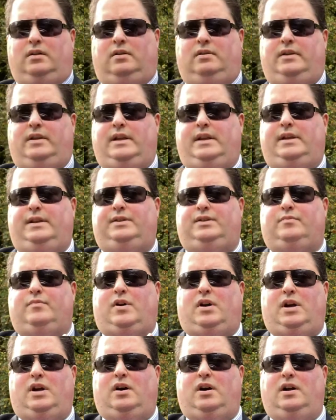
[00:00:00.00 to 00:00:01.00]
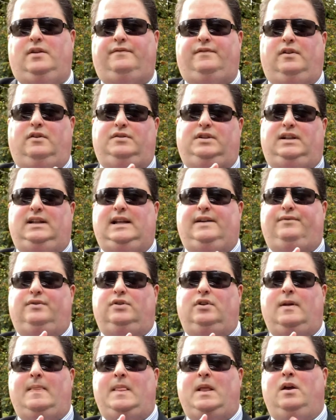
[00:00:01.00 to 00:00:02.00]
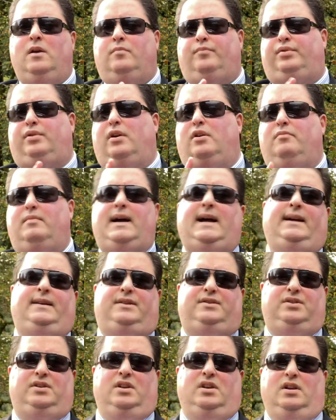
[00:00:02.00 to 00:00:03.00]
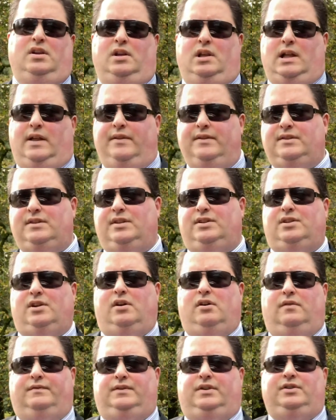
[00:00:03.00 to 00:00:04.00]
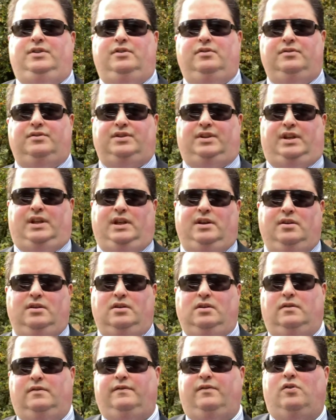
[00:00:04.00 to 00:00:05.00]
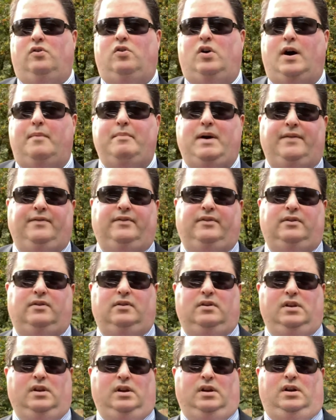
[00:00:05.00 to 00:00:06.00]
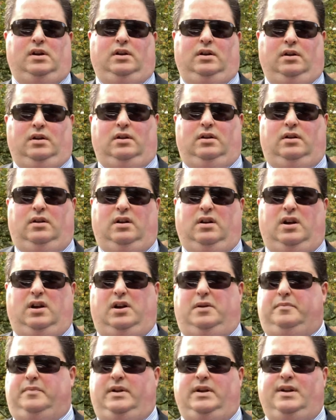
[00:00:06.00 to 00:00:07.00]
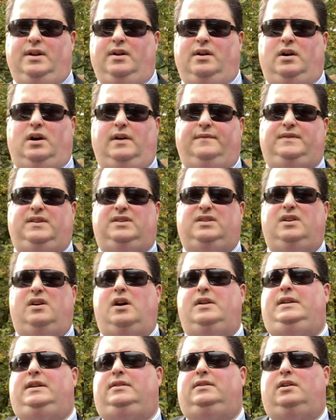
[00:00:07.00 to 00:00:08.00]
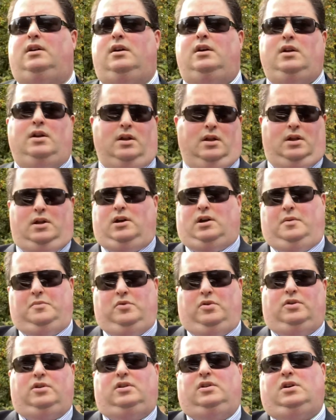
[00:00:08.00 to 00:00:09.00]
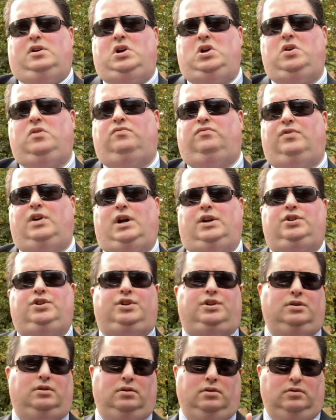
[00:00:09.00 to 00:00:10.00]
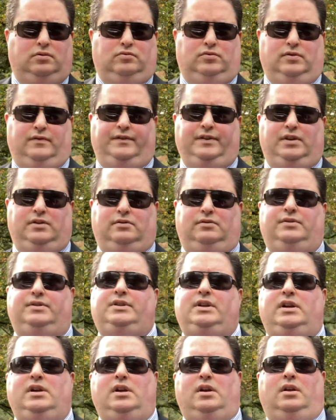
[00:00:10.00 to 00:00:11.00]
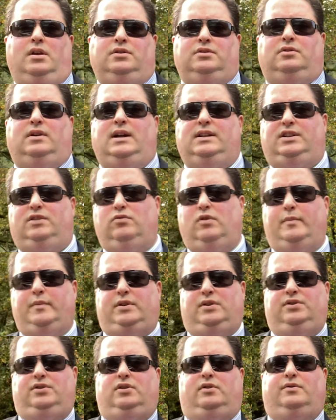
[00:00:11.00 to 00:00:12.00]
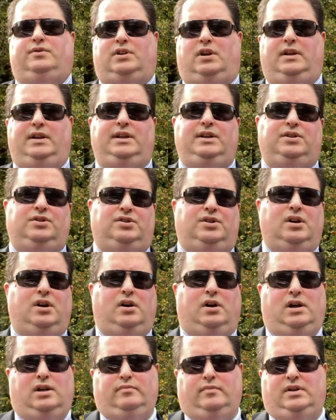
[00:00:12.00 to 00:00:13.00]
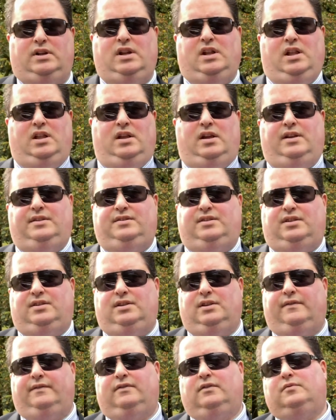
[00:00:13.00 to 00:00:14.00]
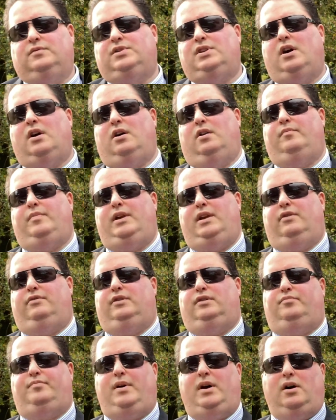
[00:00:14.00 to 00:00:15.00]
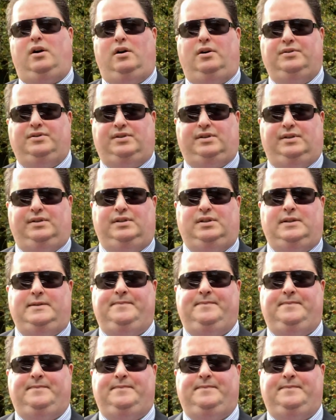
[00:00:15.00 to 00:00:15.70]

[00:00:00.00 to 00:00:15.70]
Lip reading: is my iPhone 11 Pro Max, and this is after using it for a month. I've decided that I'm not going to rush reviews. So actually what I'm going to do is each time a significant time period passes,